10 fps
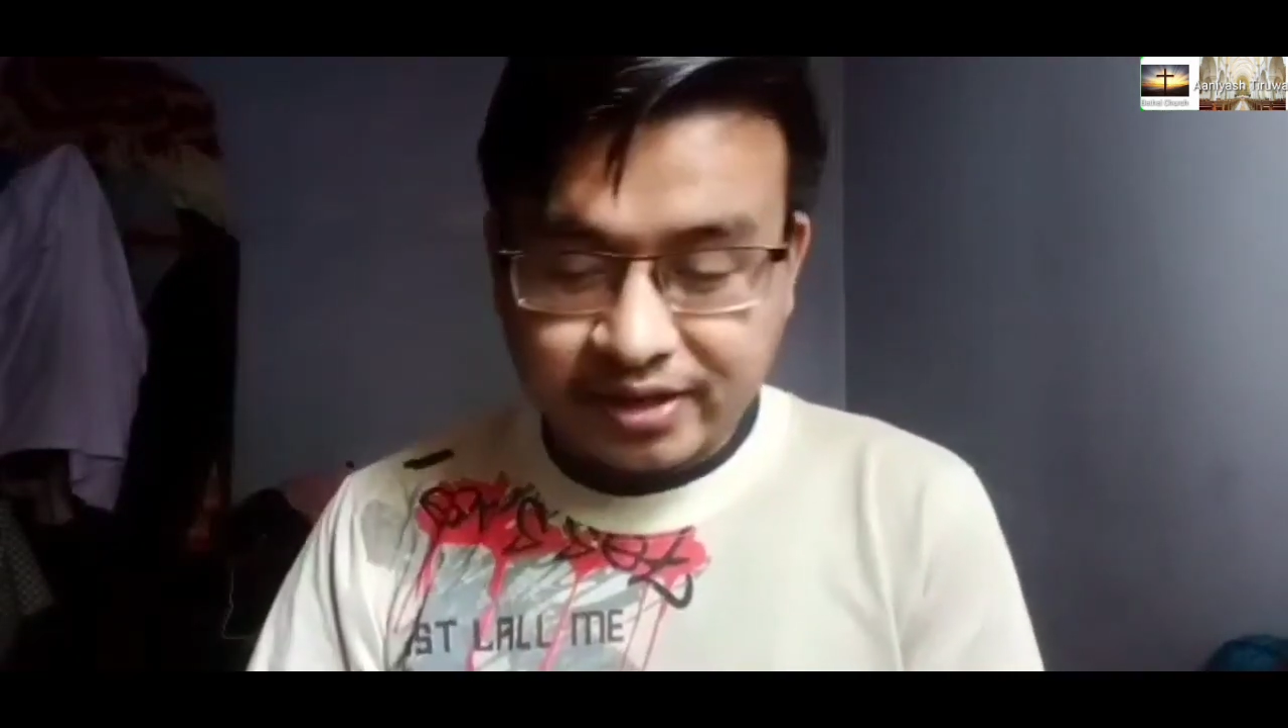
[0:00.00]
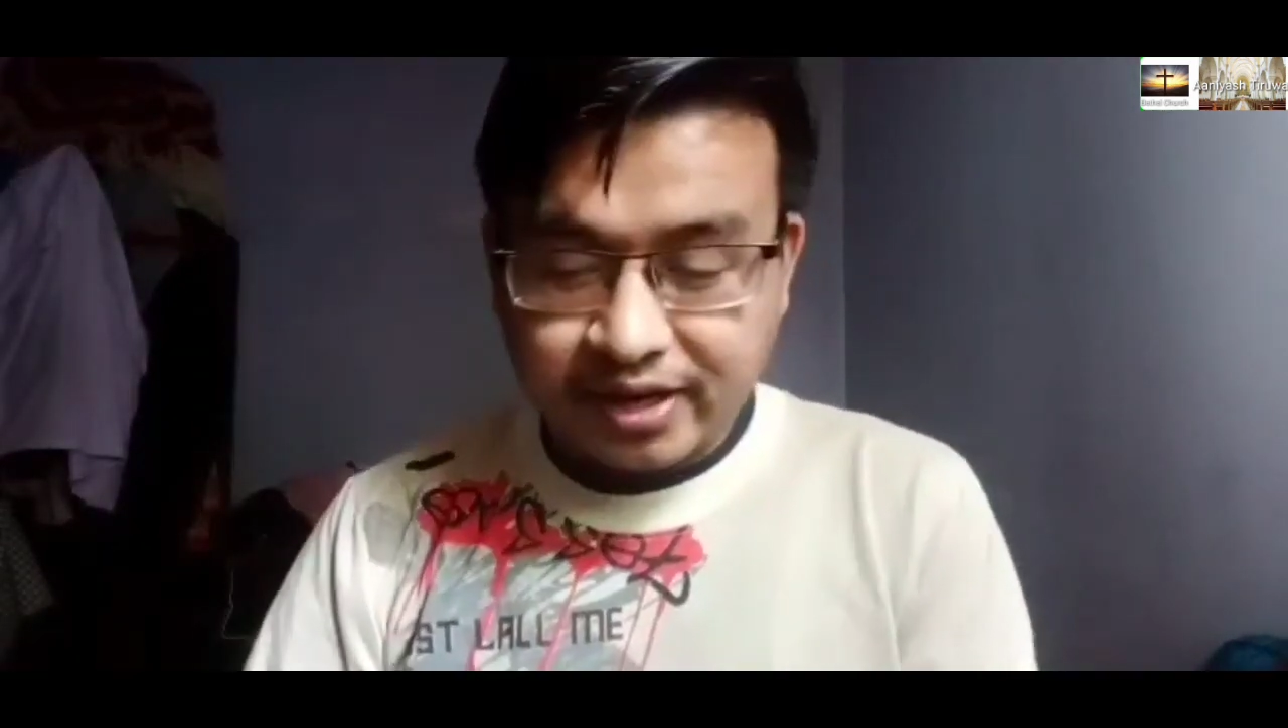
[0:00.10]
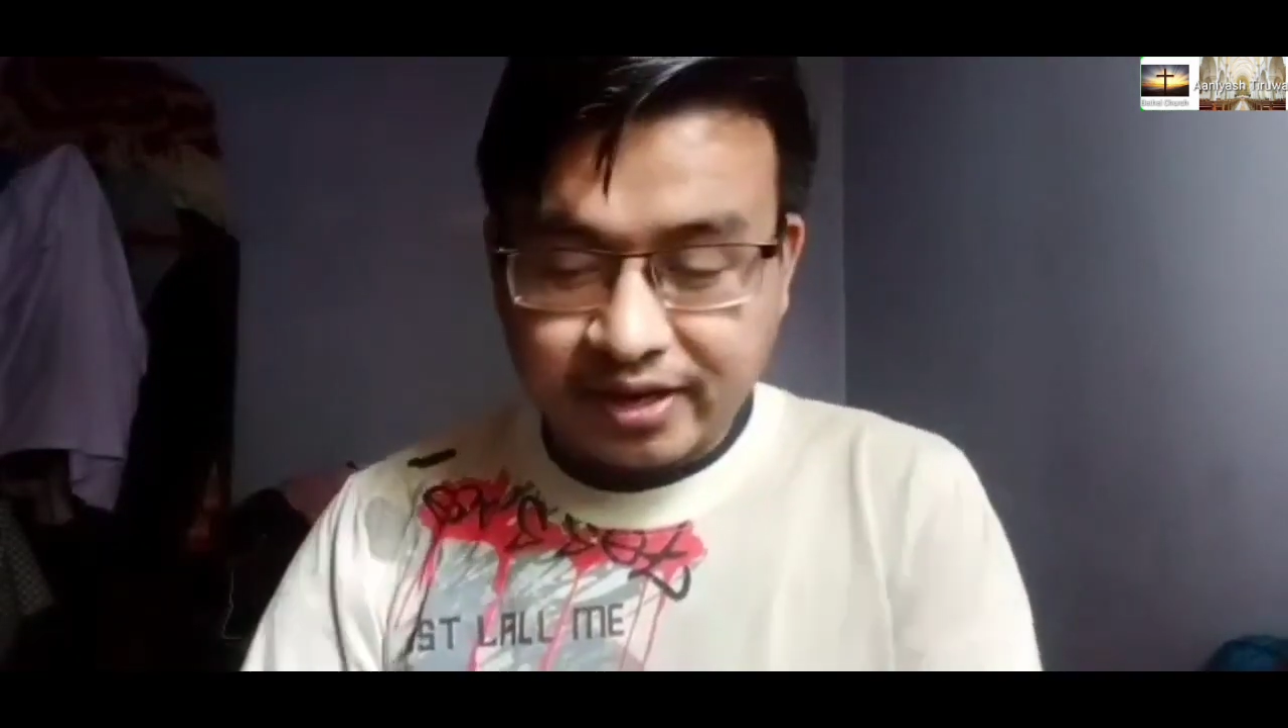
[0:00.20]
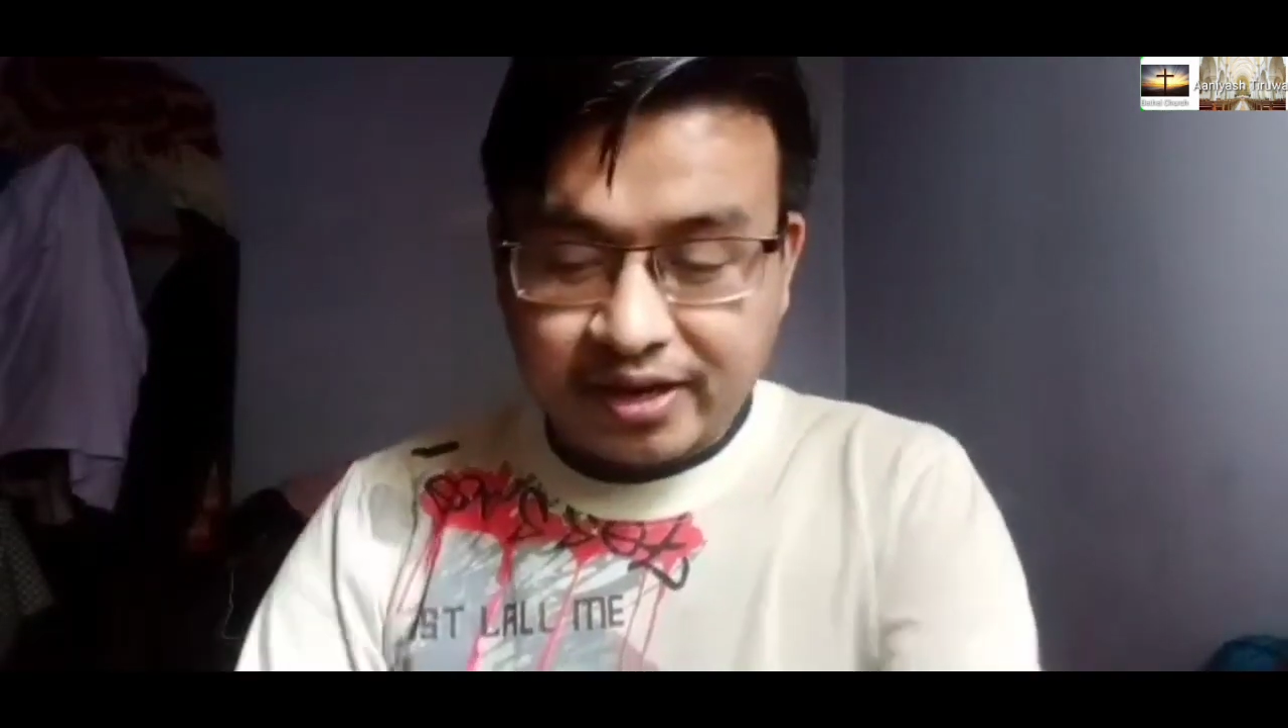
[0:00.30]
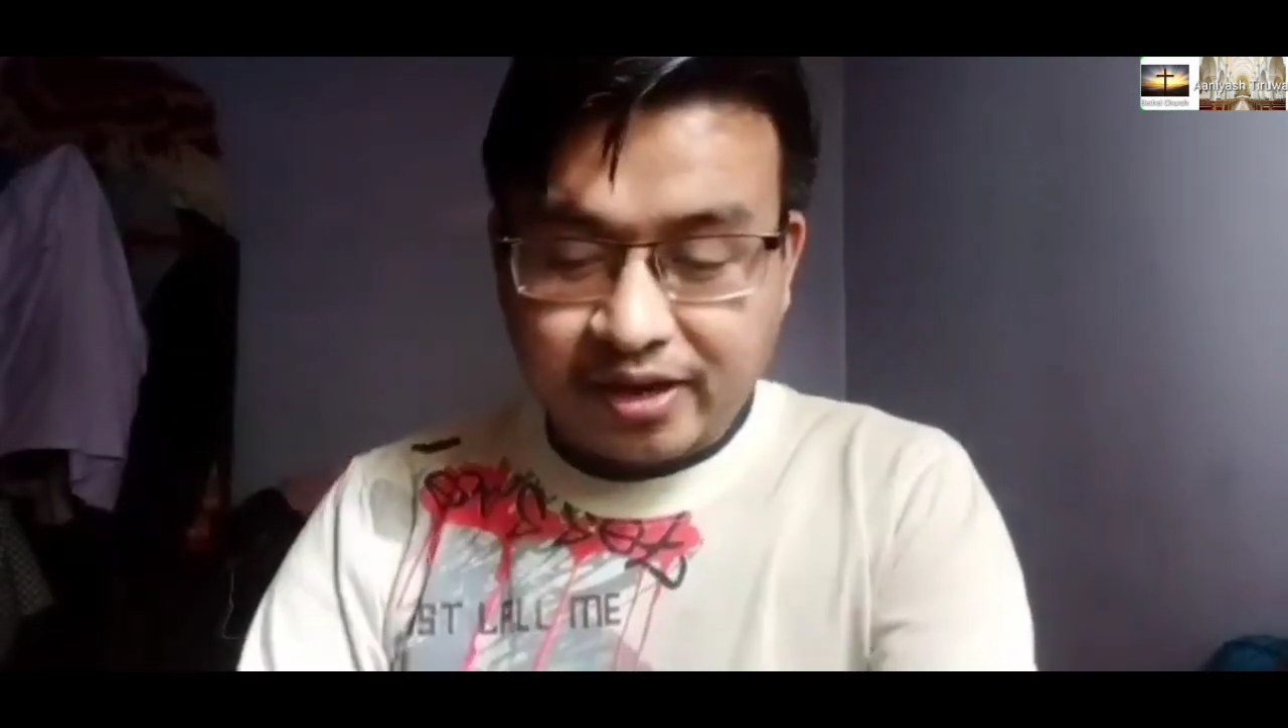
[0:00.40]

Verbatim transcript: there